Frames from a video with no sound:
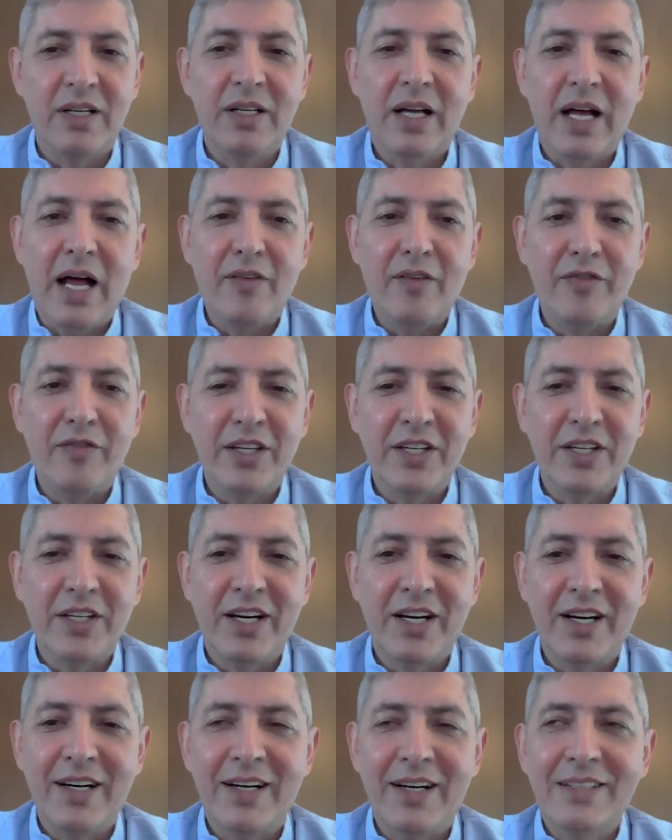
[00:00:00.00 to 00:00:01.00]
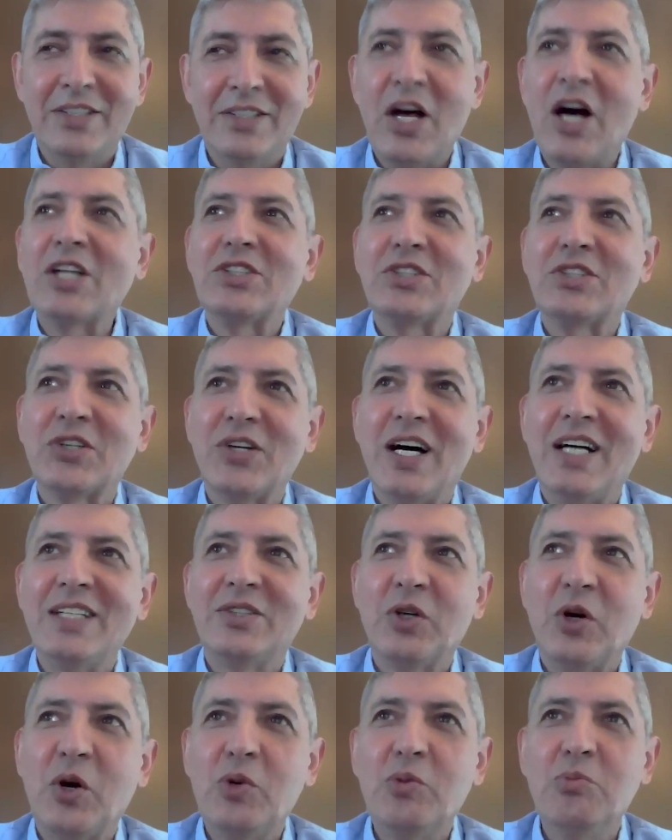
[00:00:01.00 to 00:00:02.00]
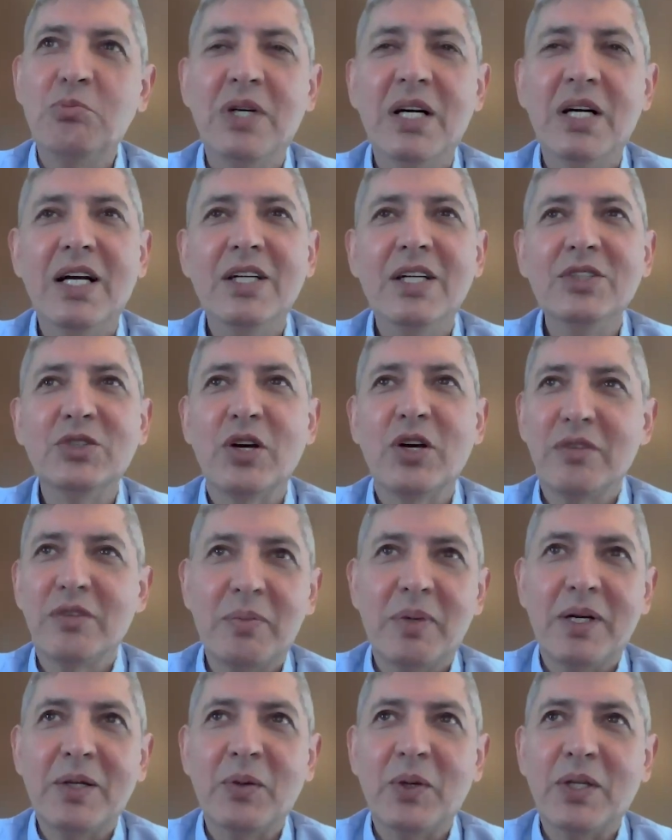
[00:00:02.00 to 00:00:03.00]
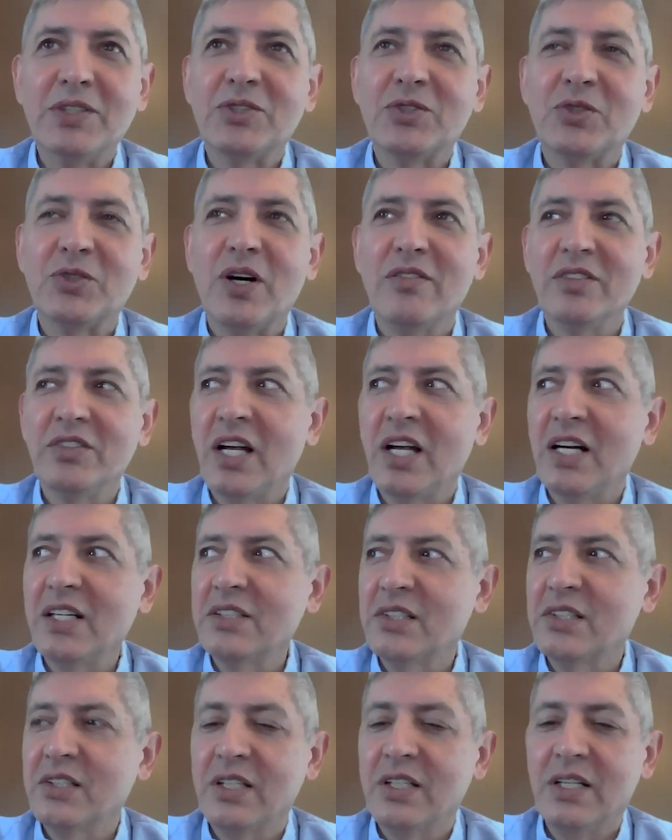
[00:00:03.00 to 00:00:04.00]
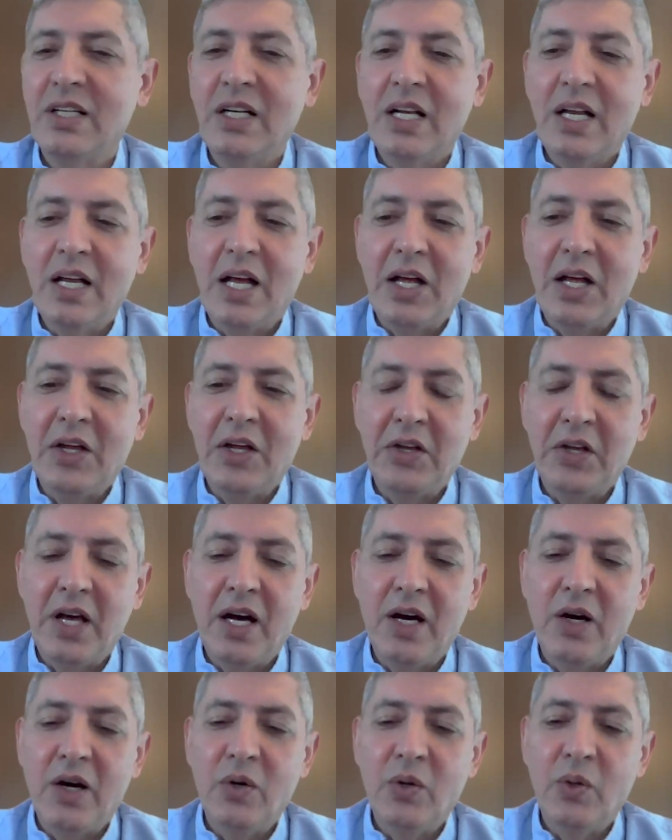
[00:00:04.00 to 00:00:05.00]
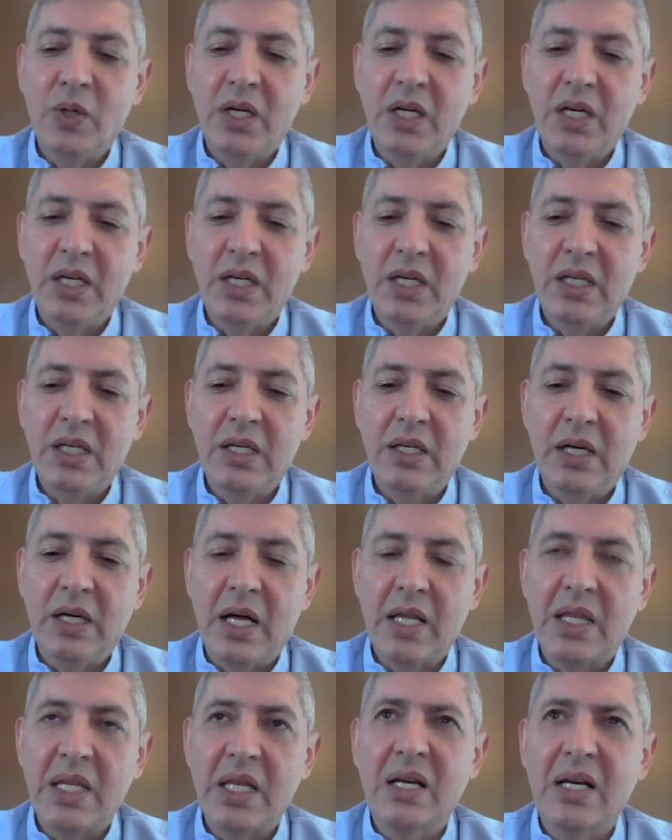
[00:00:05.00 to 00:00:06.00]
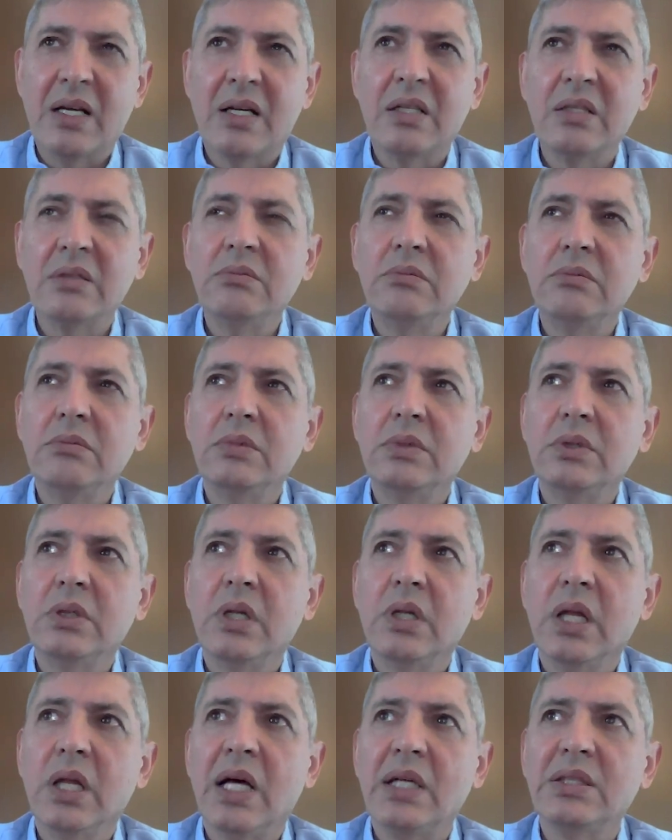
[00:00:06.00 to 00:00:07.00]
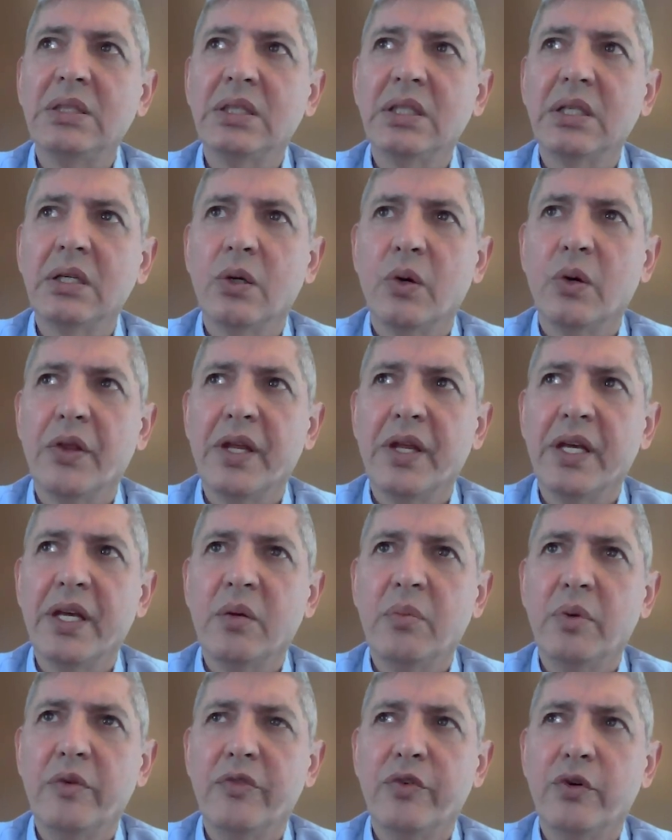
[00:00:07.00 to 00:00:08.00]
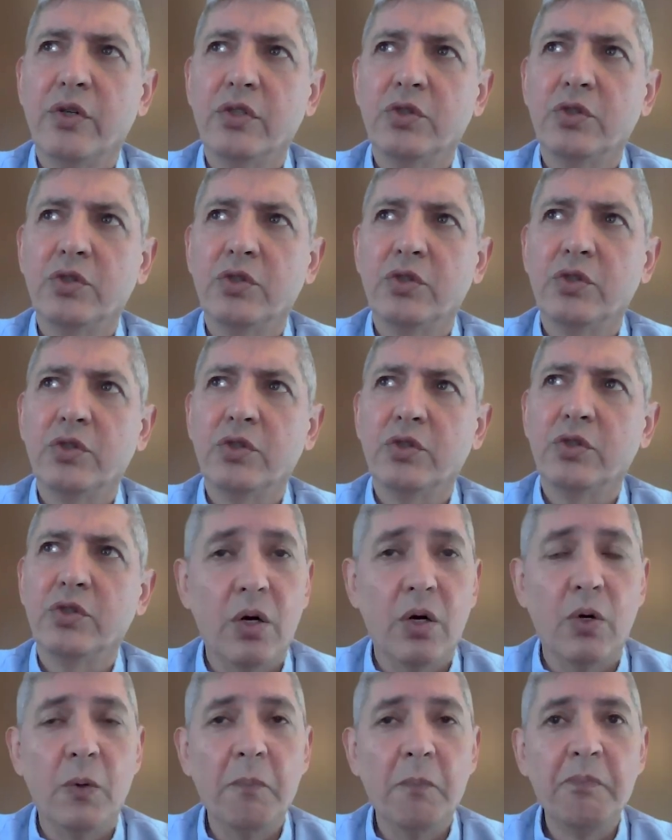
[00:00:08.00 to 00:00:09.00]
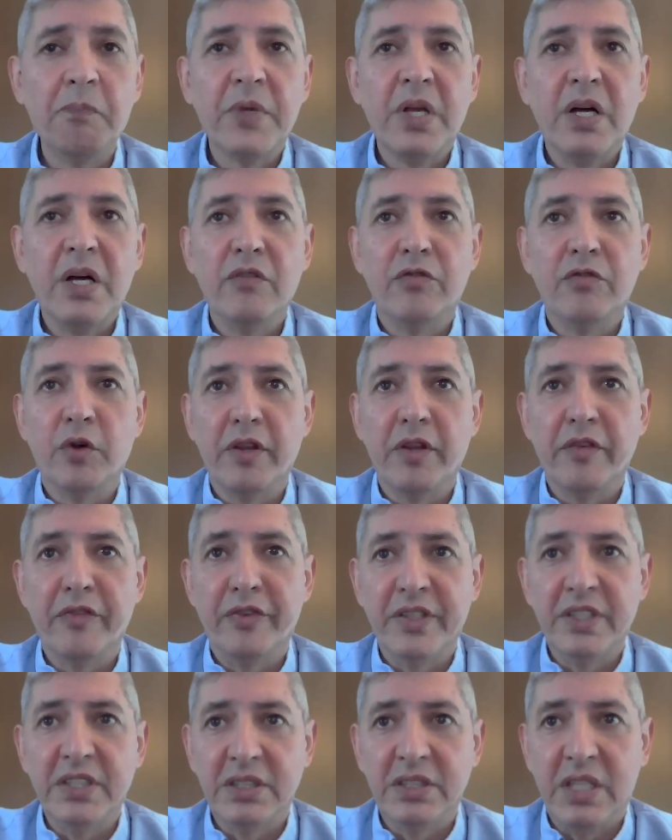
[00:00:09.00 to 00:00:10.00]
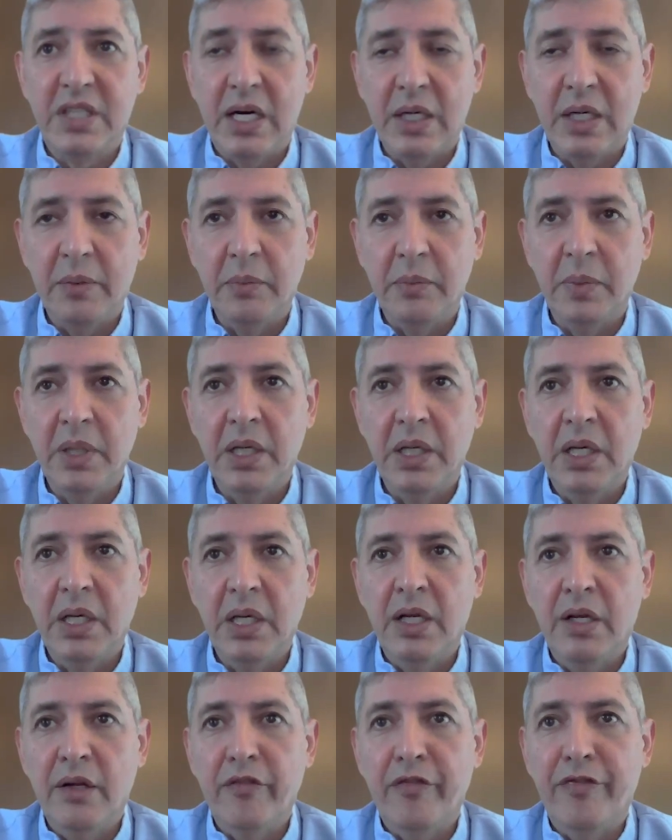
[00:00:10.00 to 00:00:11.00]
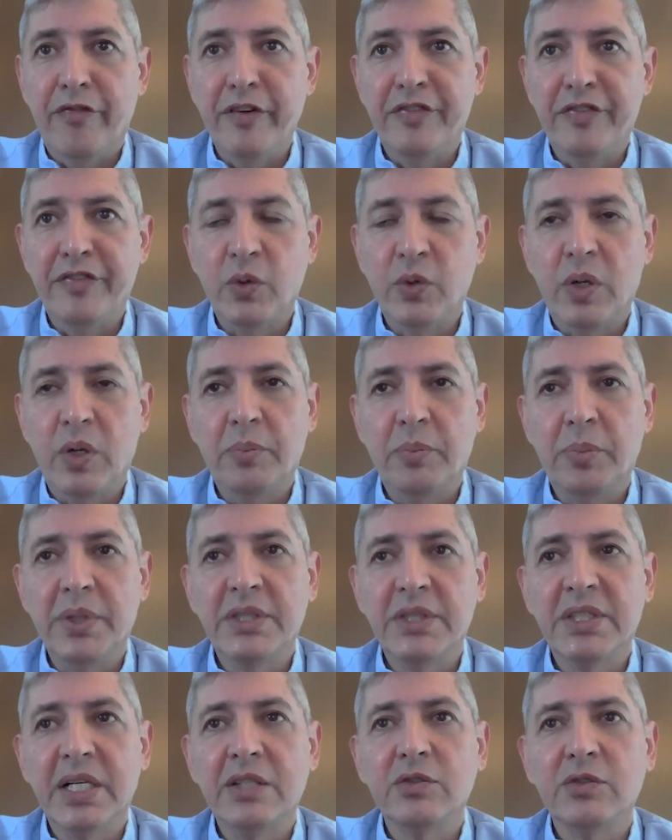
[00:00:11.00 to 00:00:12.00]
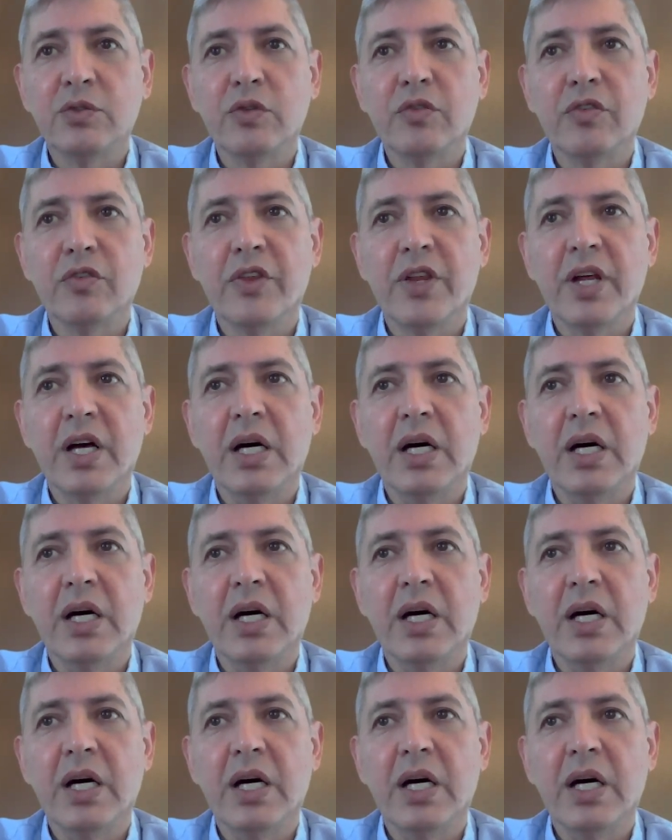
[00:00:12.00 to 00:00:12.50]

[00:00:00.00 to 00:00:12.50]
having a doctor at home. So everybody wants to have a doctor. And now I think last year or the year before, 2 years ago, for the first time, 51% of